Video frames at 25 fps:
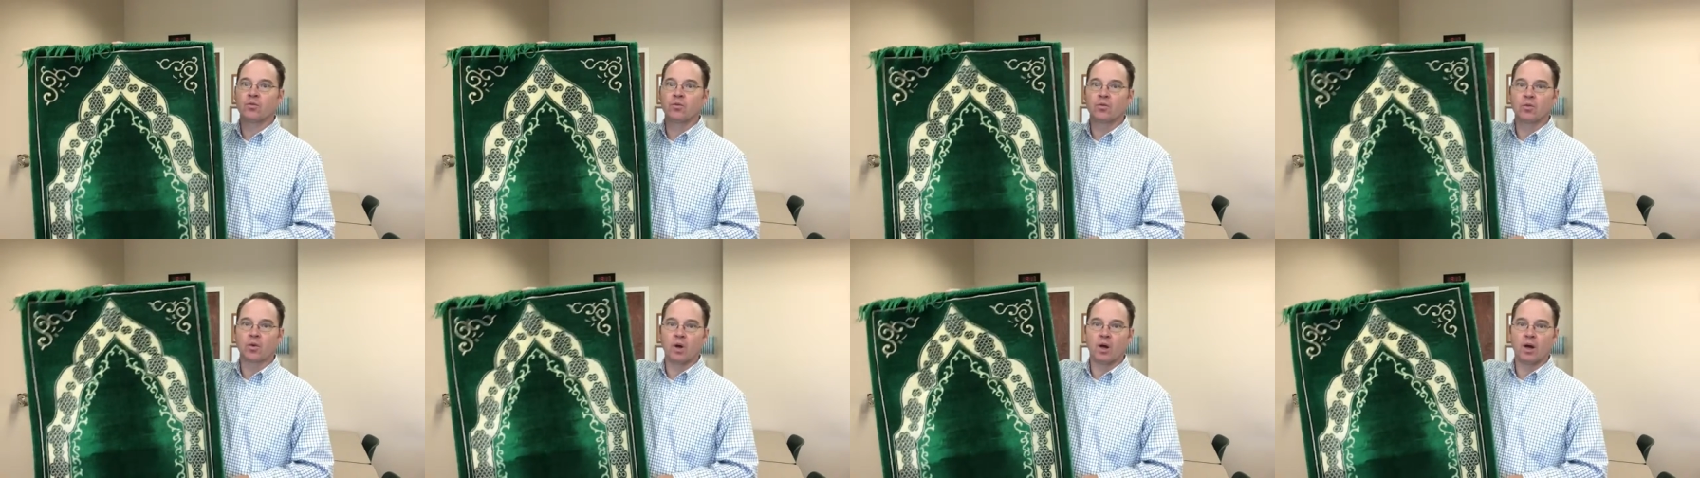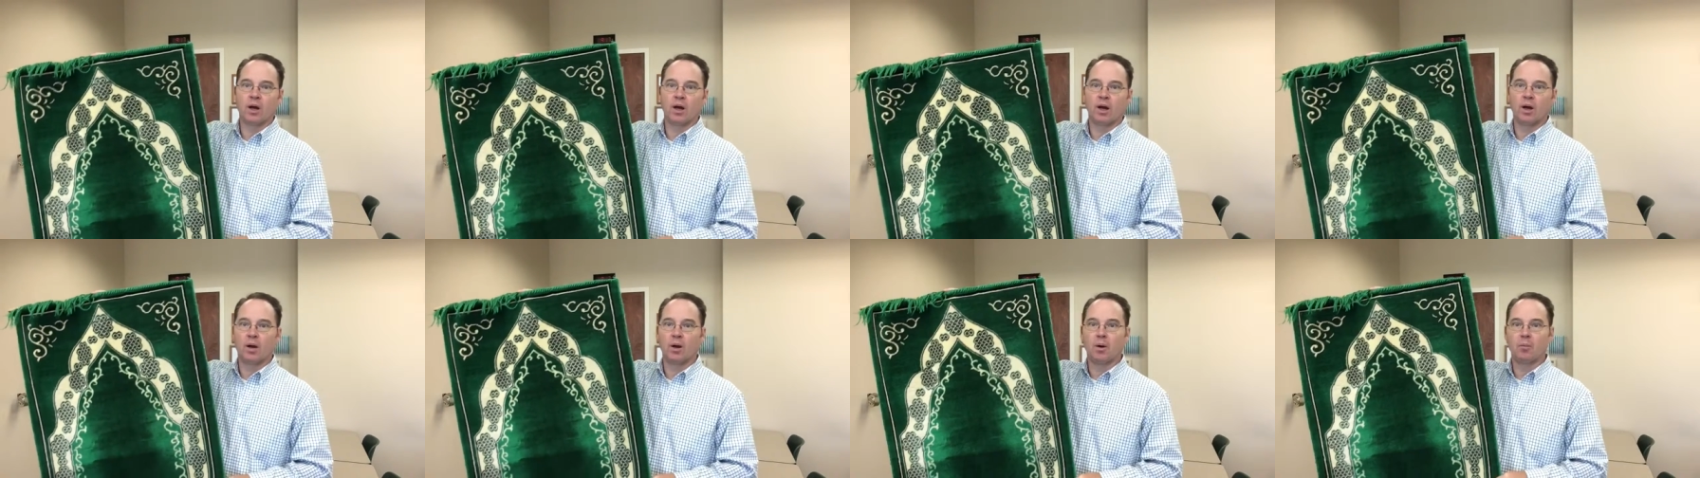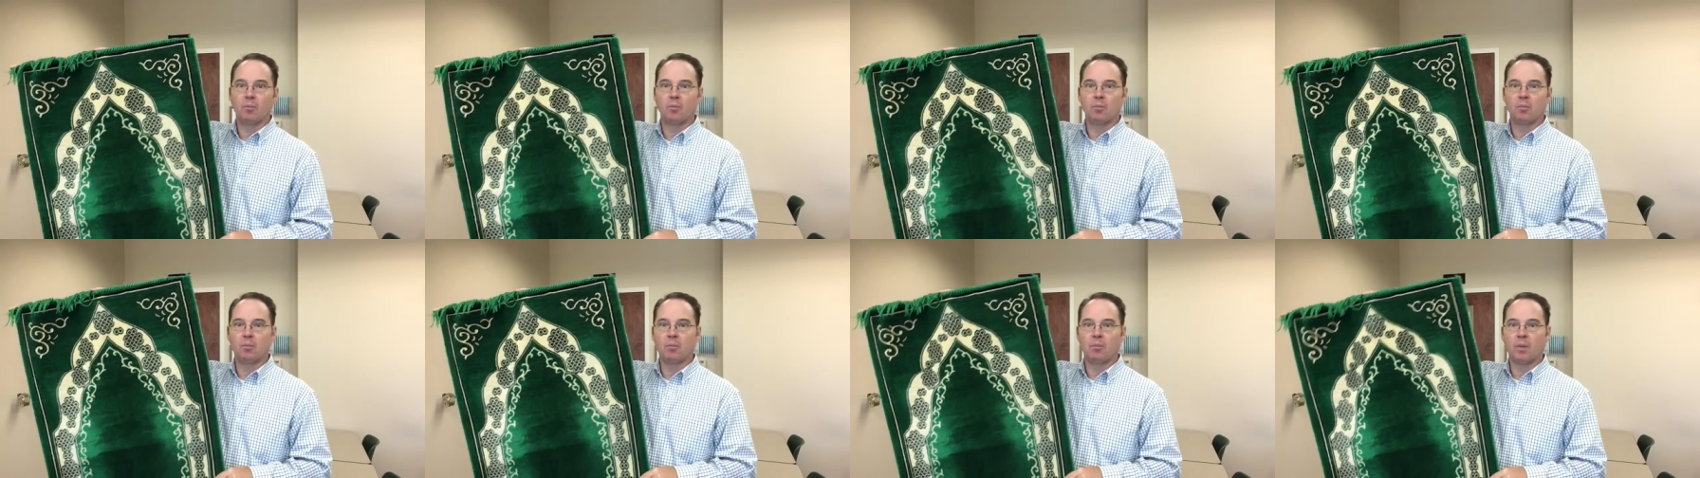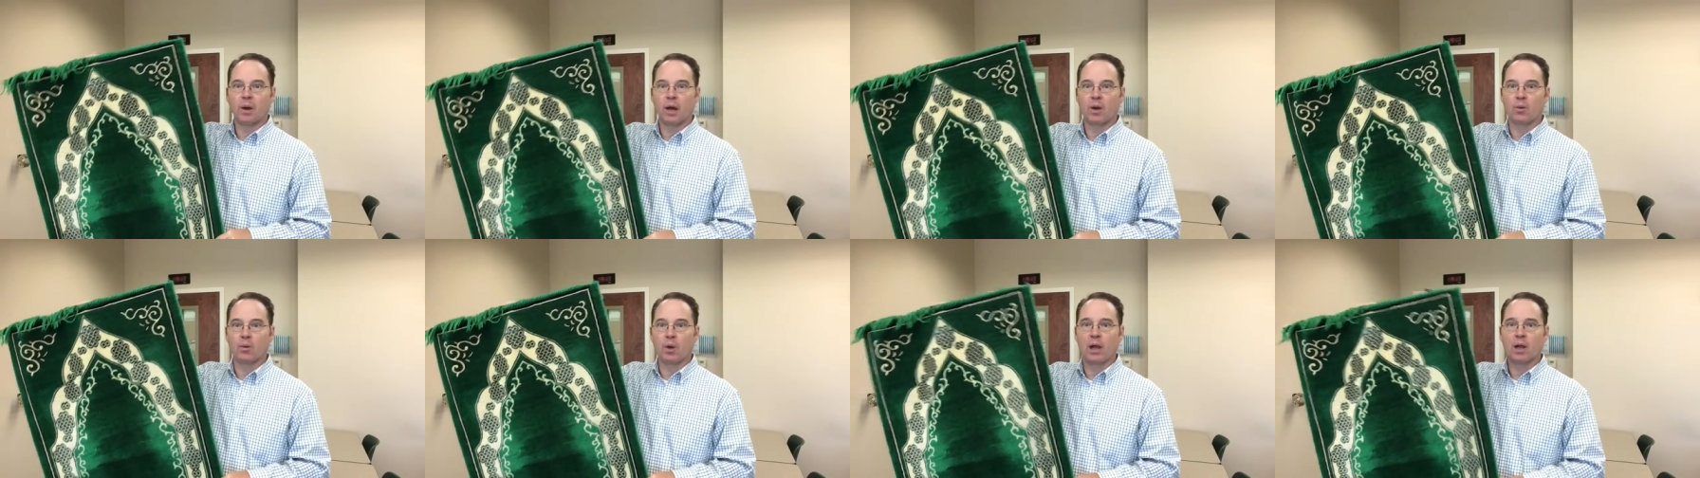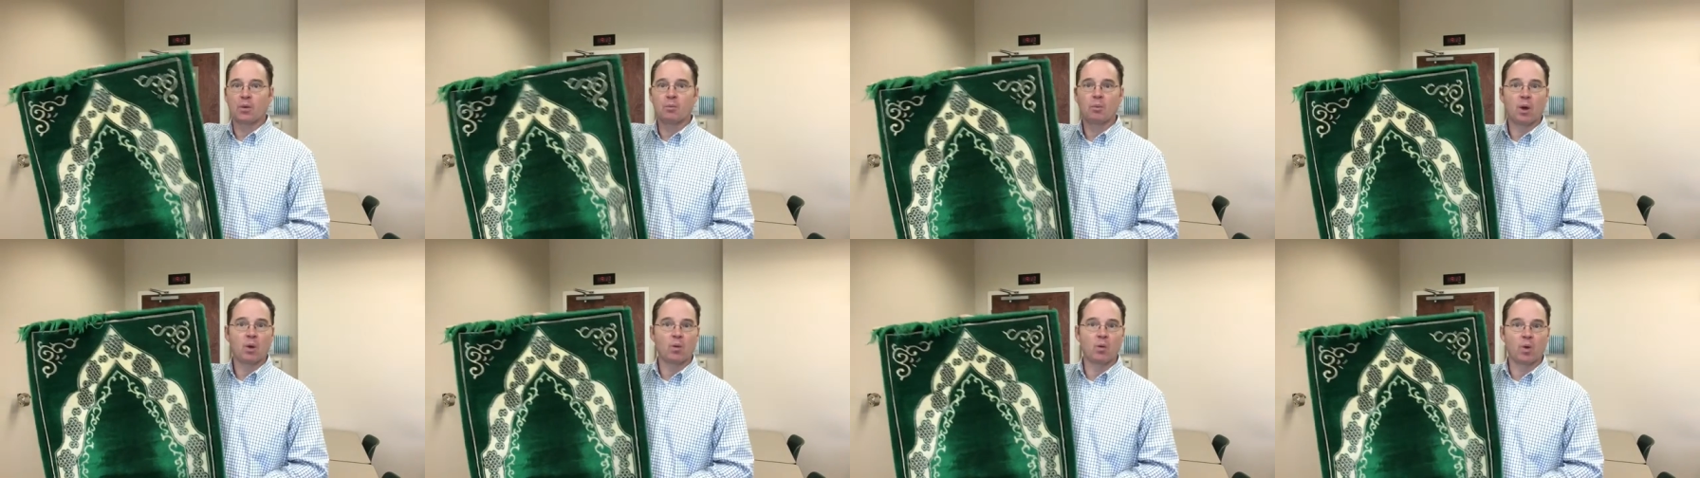from
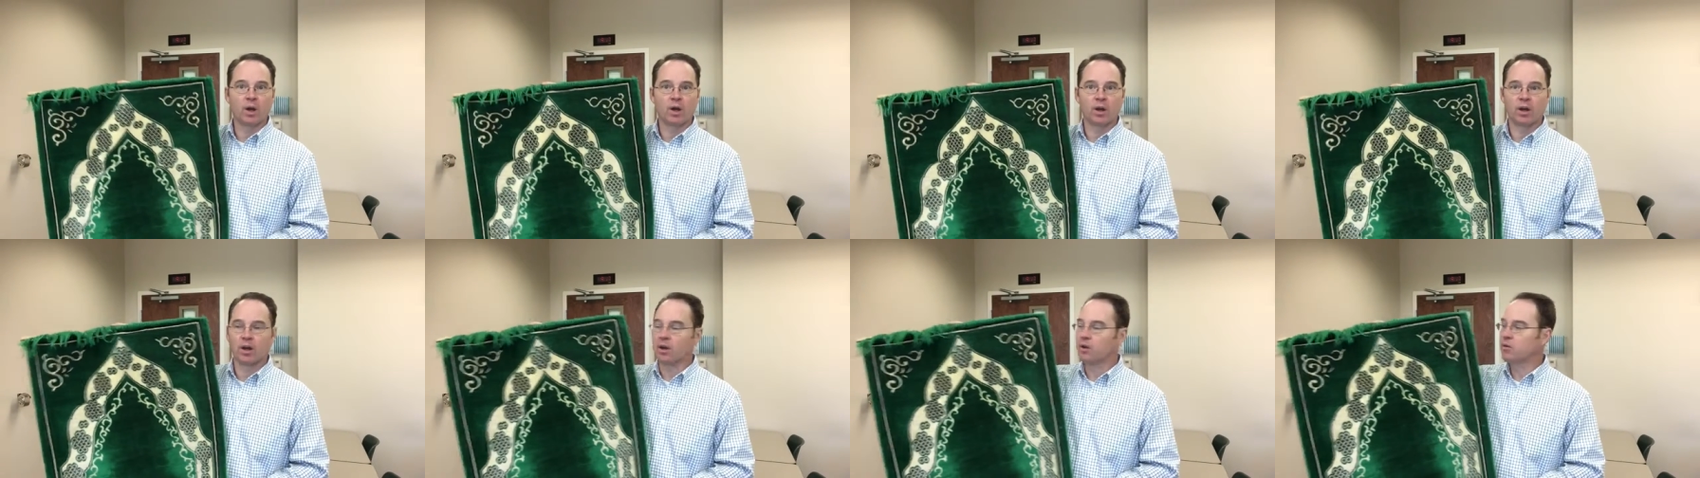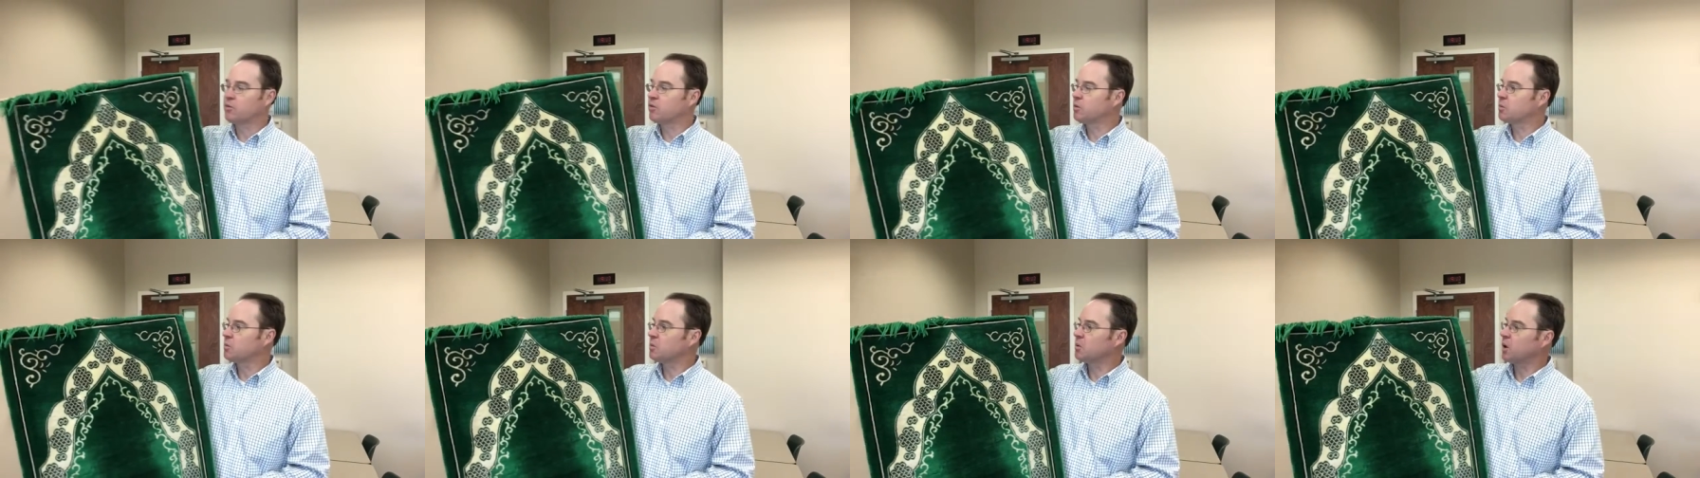Iraq by one of